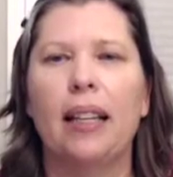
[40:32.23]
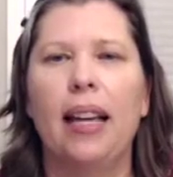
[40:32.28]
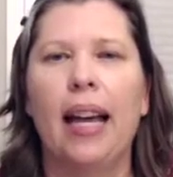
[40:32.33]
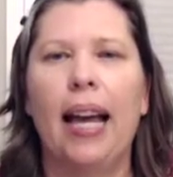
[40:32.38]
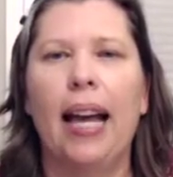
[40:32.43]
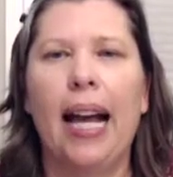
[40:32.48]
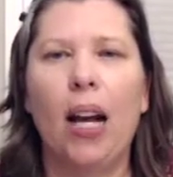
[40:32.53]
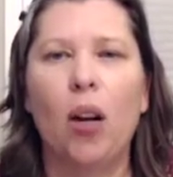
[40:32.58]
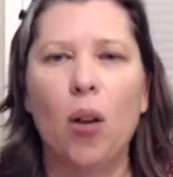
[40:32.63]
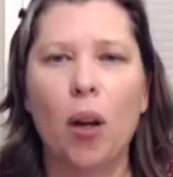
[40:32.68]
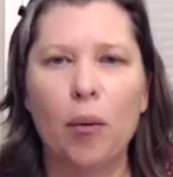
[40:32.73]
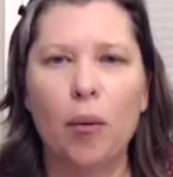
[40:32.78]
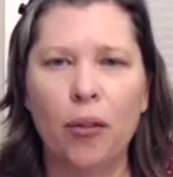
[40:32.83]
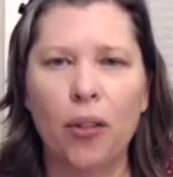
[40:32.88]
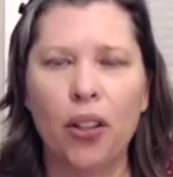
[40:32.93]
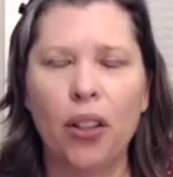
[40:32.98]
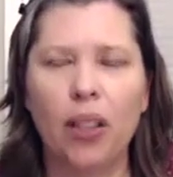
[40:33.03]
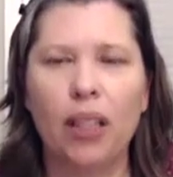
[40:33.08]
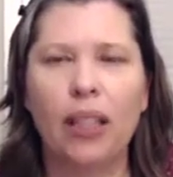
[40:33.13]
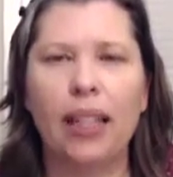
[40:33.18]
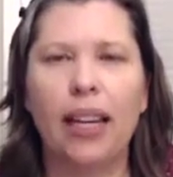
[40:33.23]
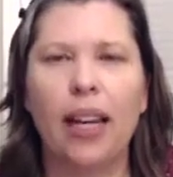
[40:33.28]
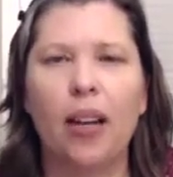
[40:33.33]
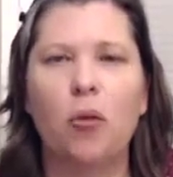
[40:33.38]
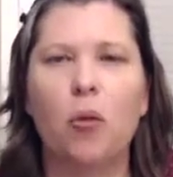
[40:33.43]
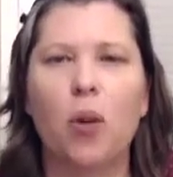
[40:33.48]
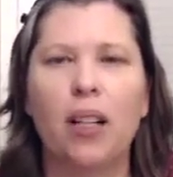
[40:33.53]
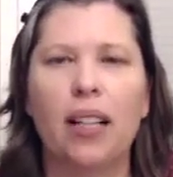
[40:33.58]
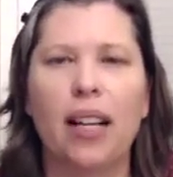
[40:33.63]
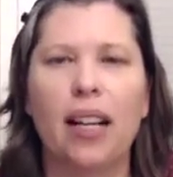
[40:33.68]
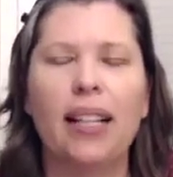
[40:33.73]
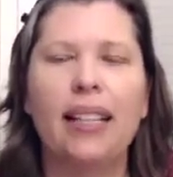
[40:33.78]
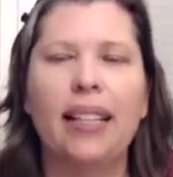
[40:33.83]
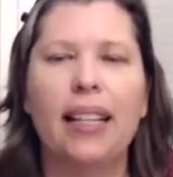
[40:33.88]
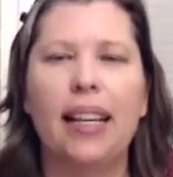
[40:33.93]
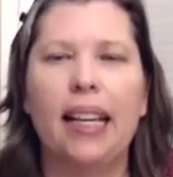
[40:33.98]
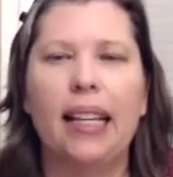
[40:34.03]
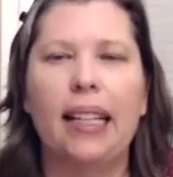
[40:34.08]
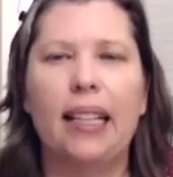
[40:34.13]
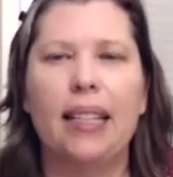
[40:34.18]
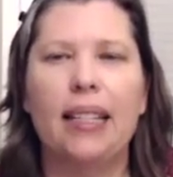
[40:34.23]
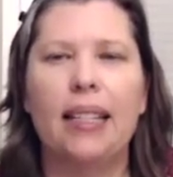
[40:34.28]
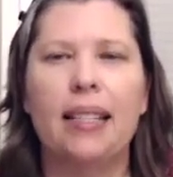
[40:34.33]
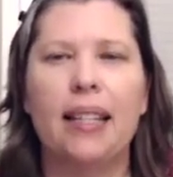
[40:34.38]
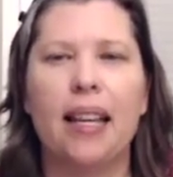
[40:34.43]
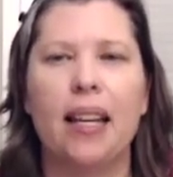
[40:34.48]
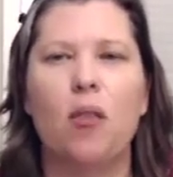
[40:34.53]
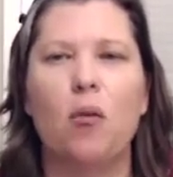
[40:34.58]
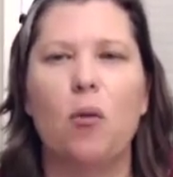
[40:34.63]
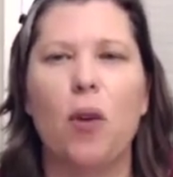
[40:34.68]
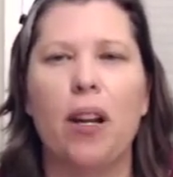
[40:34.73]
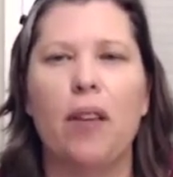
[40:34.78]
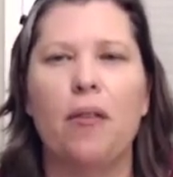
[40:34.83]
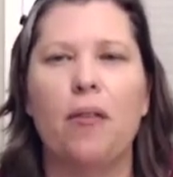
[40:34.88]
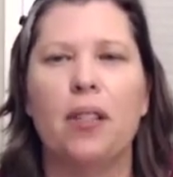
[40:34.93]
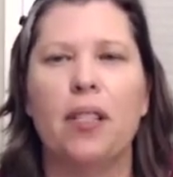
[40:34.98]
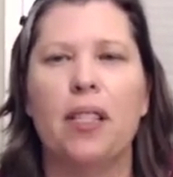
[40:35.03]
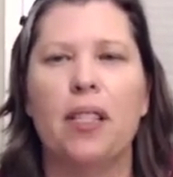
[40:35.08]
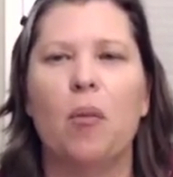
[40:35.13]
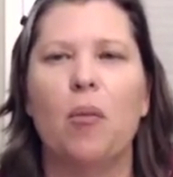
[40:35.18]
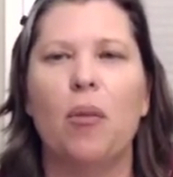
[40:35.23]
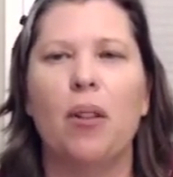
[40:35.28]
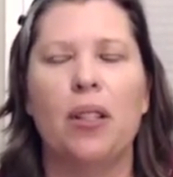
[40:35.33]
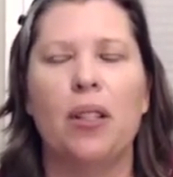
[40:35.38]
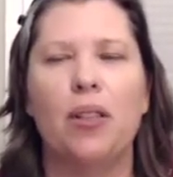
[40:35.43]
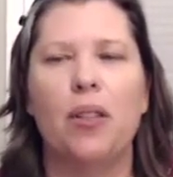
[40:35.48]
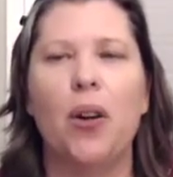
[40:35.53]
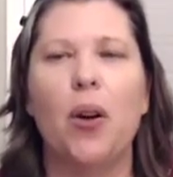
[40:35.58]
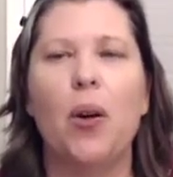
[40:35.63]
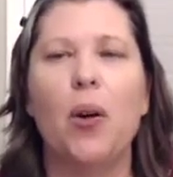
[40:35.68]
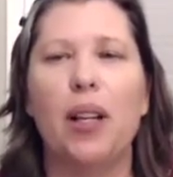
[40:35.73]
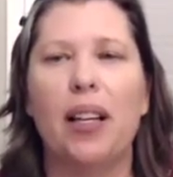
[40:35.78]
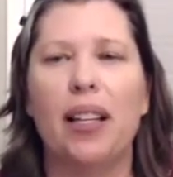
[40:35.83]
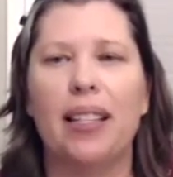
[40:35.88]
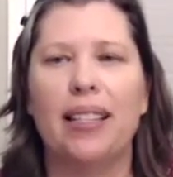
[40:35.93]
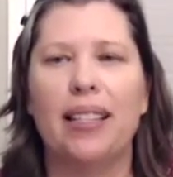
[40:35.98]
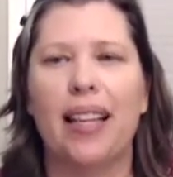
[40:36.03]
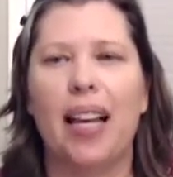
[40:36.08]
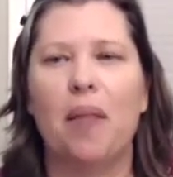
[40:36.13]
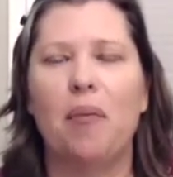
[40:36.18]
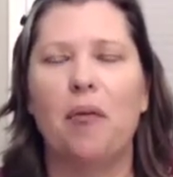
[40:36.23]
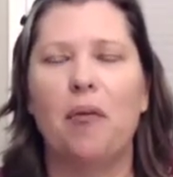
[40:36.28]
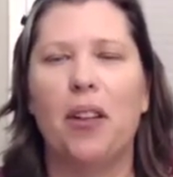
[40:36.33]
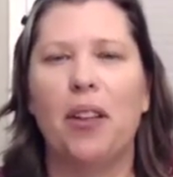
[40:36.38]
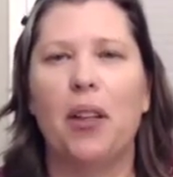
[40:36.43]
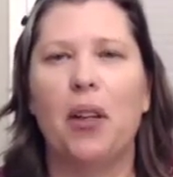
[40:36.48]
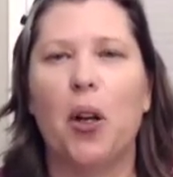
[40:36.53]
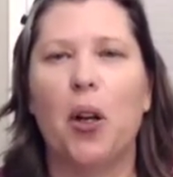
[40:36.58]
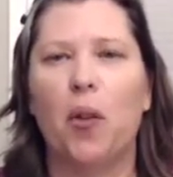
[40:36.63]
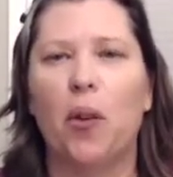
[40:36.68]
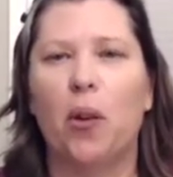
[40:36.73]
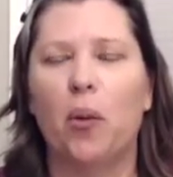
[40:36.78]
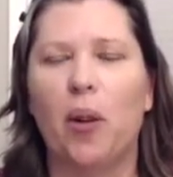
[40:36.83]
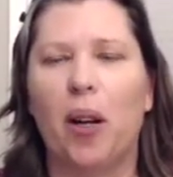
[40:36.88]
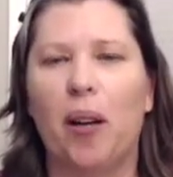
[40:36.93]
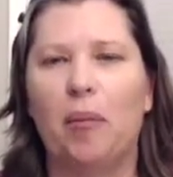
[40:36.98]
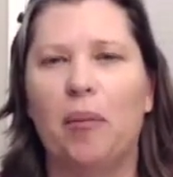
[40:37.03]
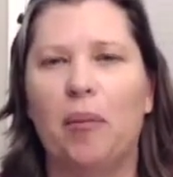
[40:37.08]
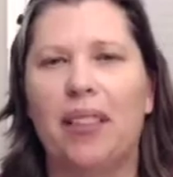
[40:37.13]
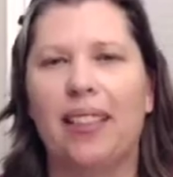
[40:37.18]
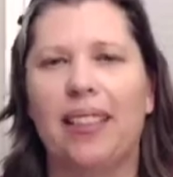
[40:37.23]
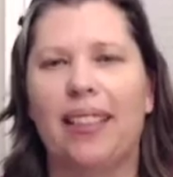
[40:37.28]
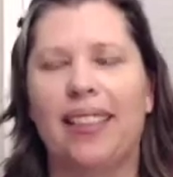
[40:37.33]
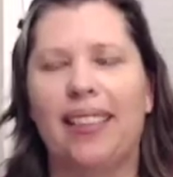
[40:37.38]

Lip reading: how I'm feeling and what I need instead of waiting for someone to notice I'm feeling overwhelmed.